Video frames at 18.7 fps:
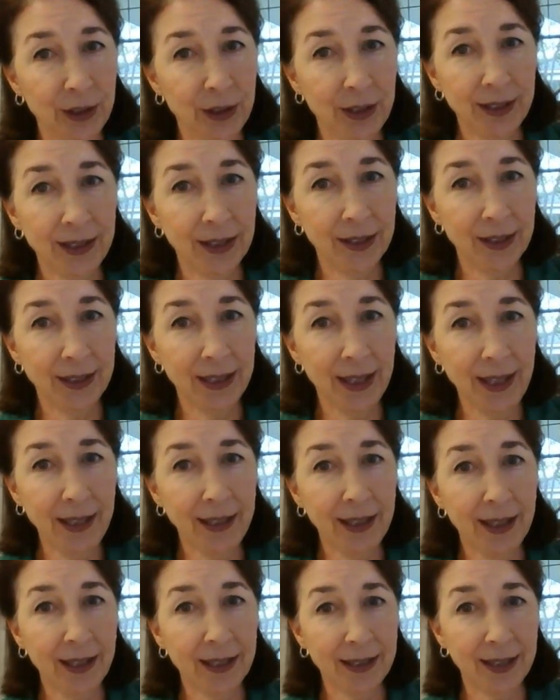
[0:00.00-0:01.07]
to sit down to
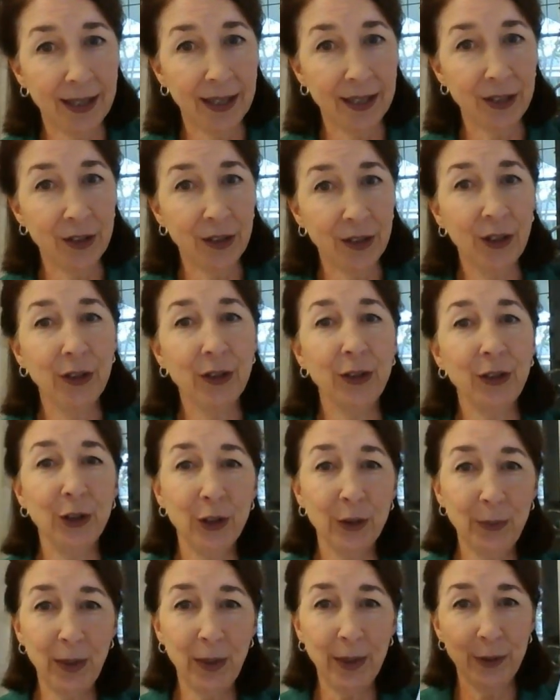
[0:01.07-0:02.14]
take that test, you're
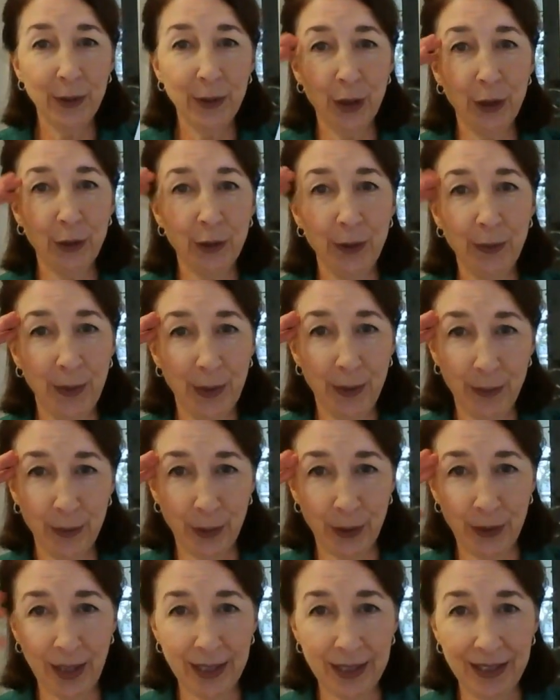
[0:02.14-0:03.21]
going to be able to
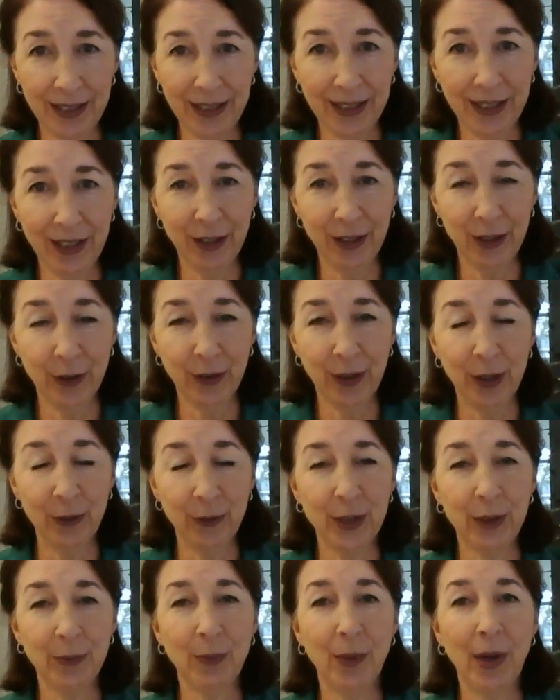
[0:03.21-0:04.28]
remember that sticky note that
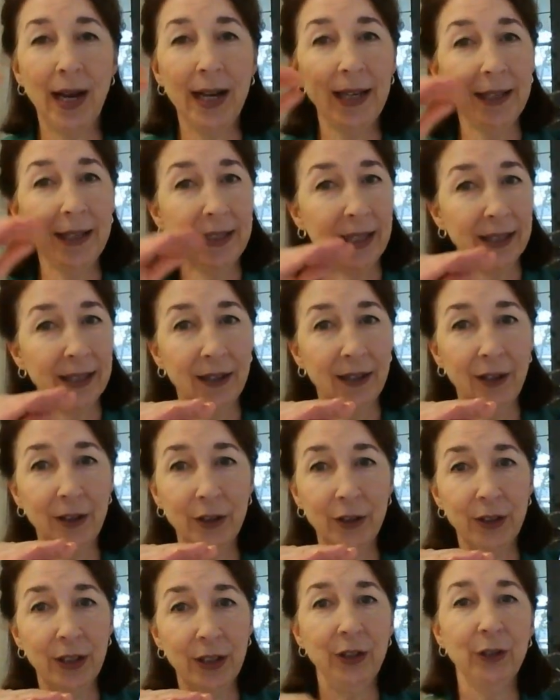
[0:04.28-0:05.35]
was by it, that
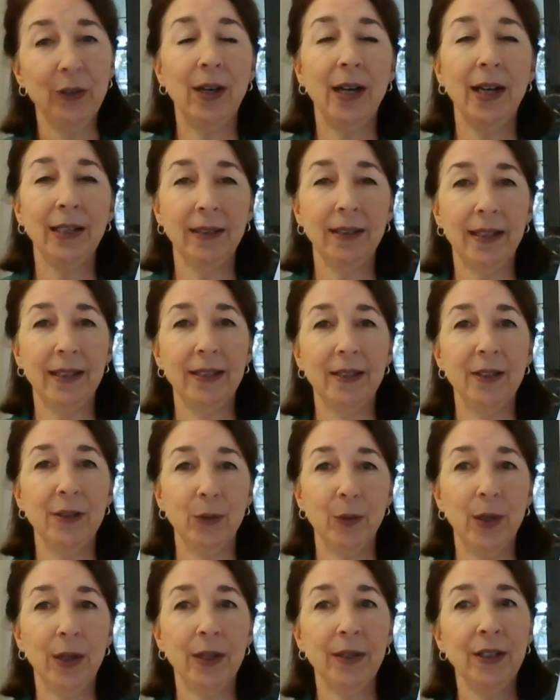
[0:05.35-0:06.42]
color that you highlighted
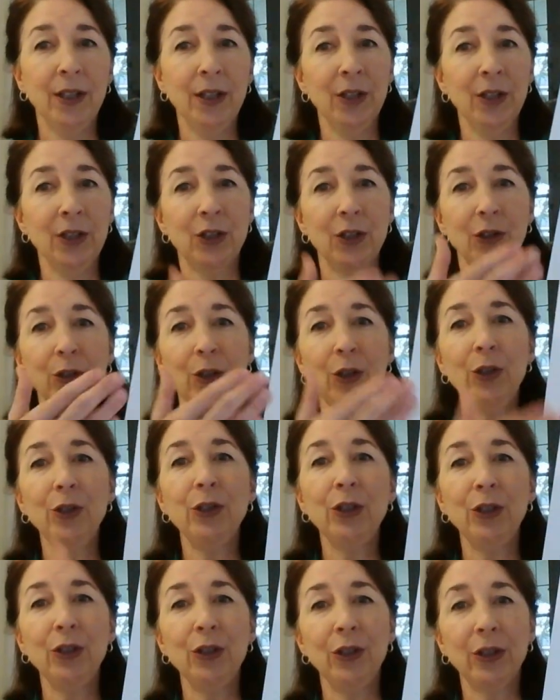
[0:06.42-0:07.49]
it with. So learn
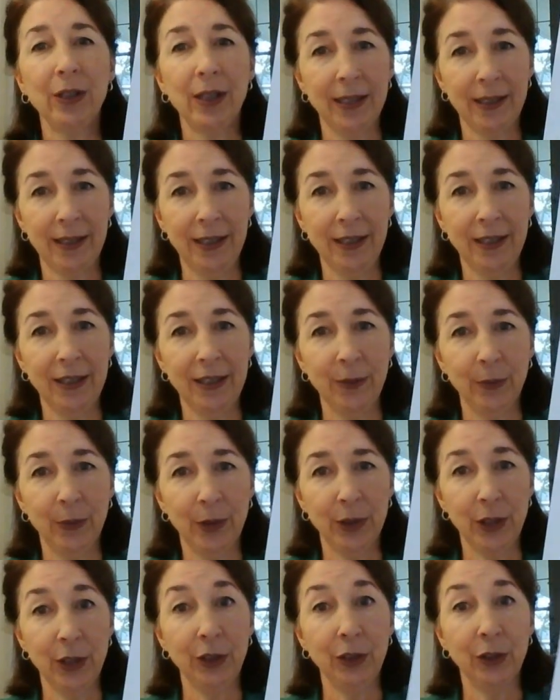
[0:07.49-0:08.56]
to utilize these
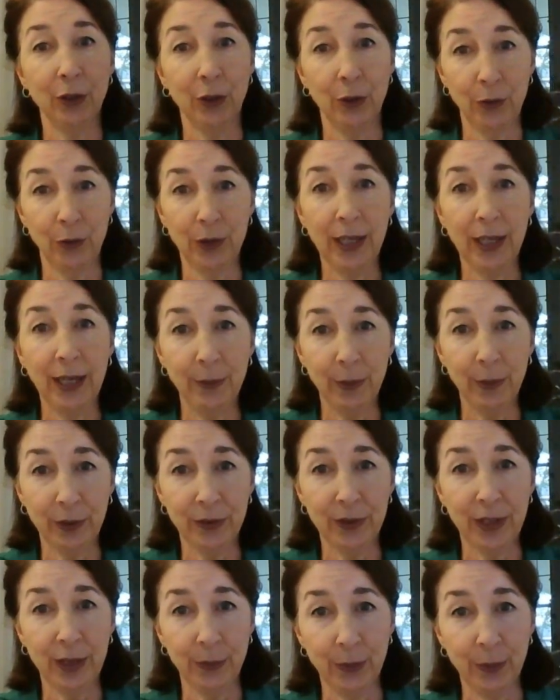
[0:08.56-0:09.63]
symbols in your own table
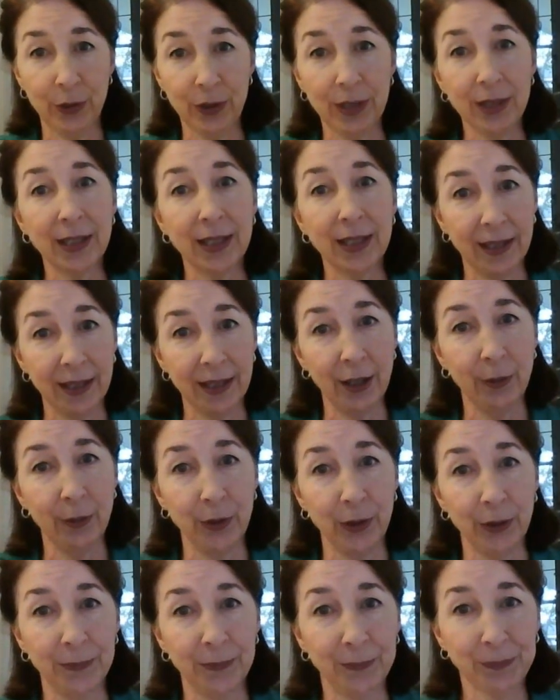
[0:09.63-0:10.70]
of symbols. It's going to
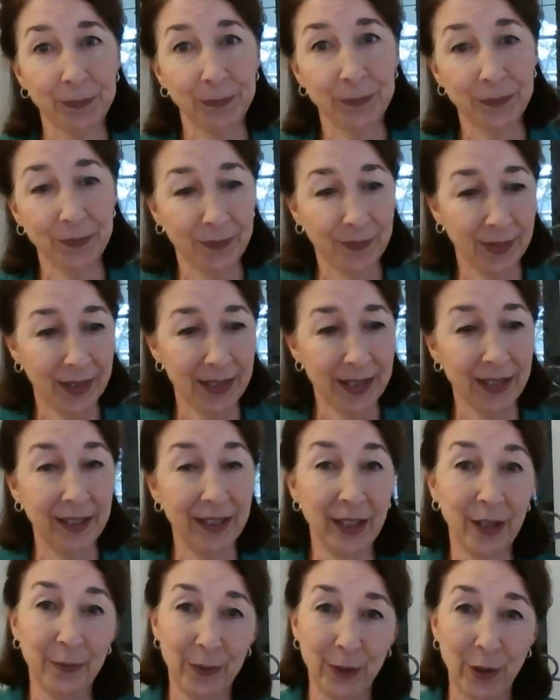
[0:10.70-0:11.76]
help you. It's going
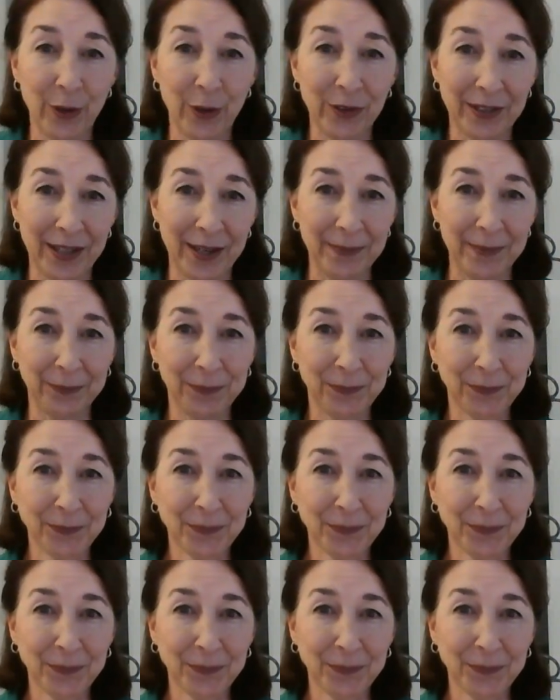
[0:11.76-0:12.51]
to help you all the time.